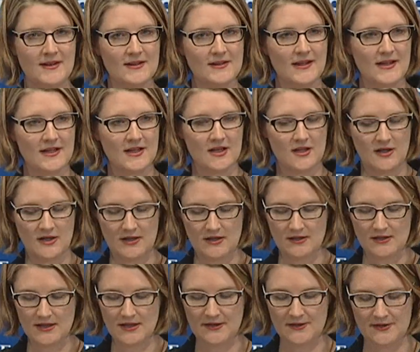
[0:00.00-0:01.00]
Like
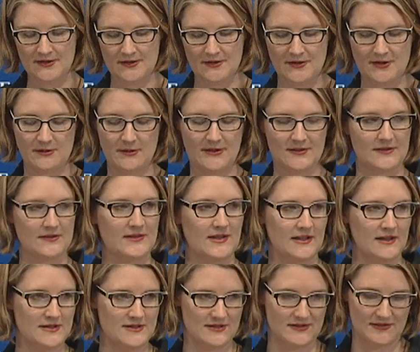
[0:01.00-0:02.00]
all other U.S.
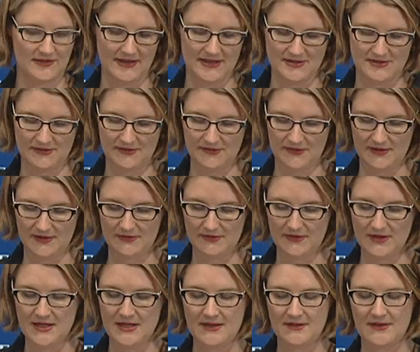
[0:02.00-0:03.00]
intelligence agencies,